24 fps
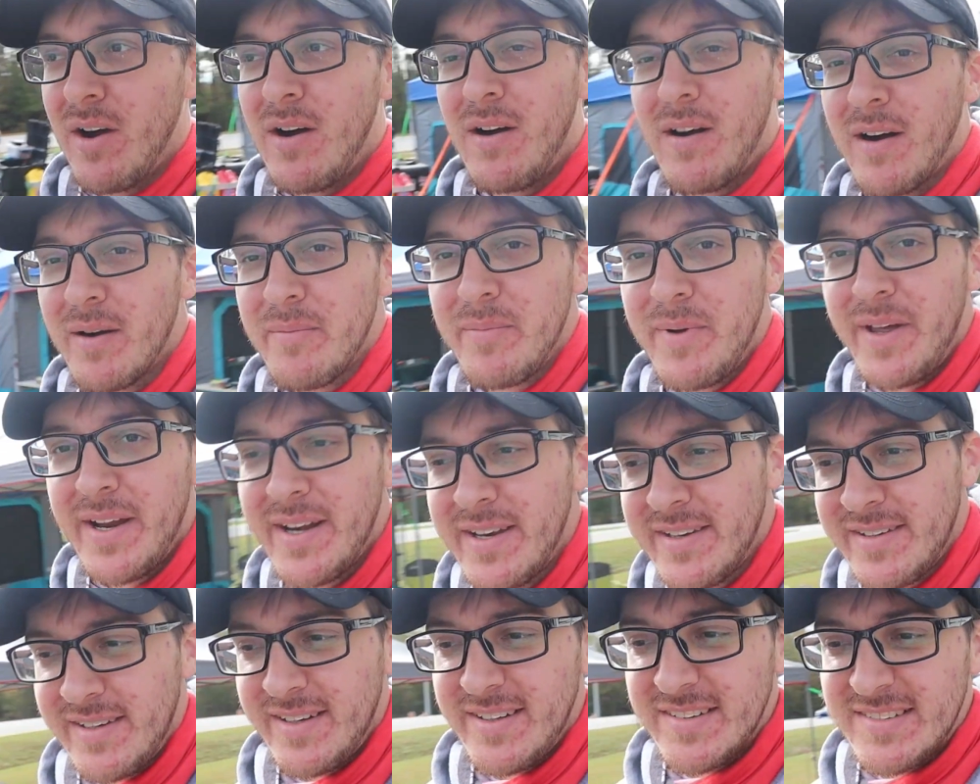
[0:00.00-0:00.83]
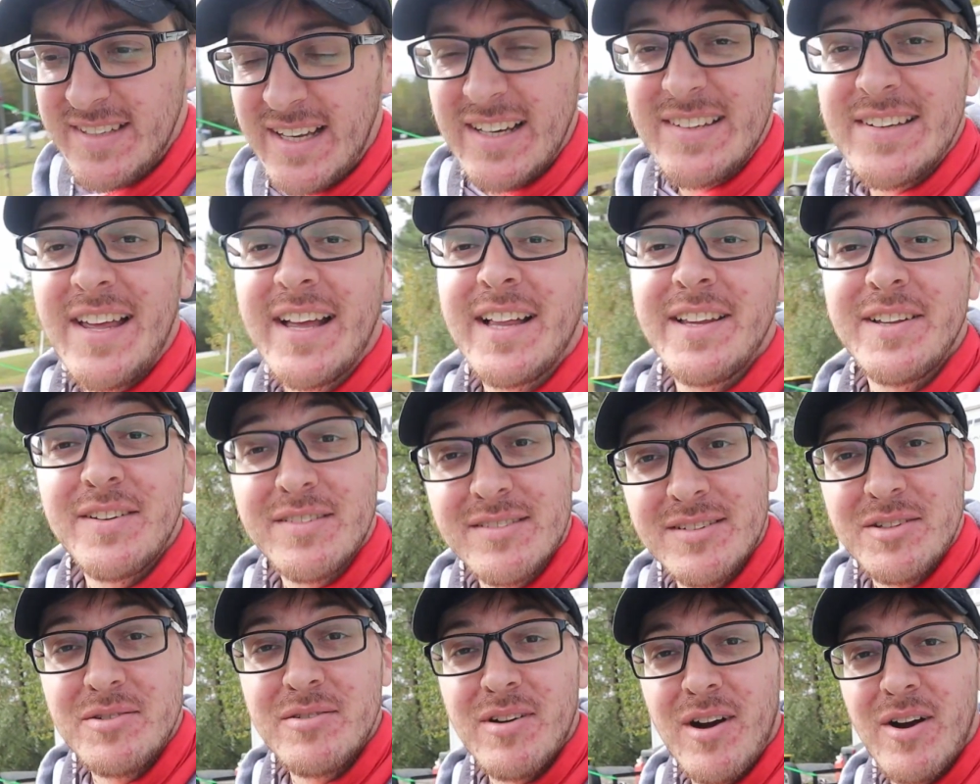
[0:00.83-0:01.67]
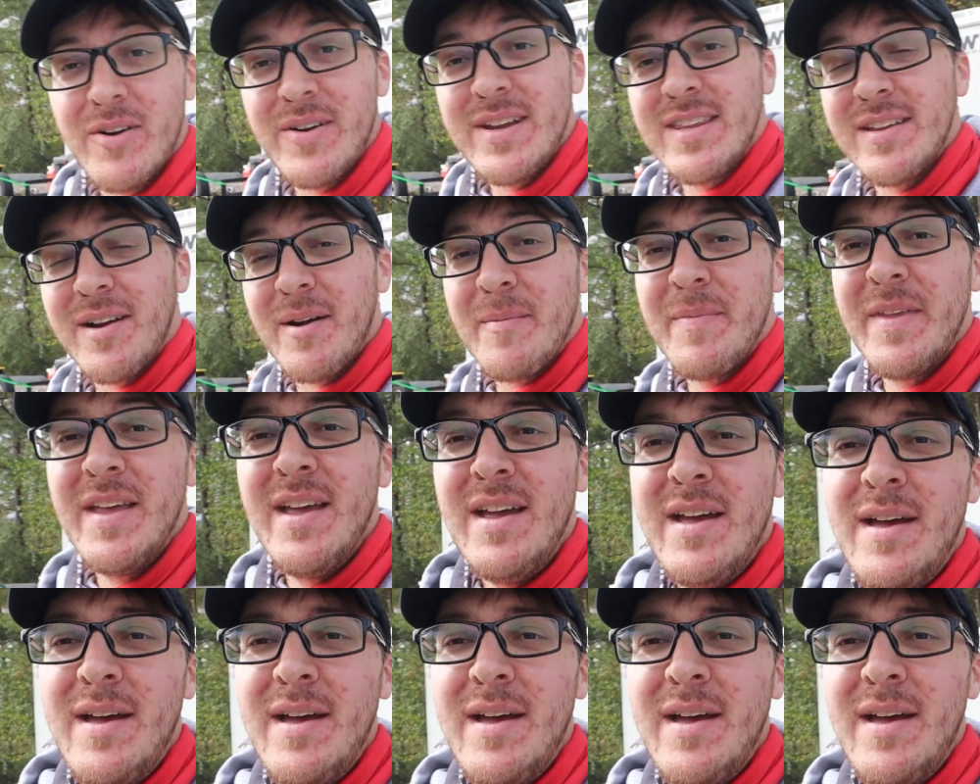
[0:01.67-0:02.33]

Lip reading: car, but it's not exactly a slow car either.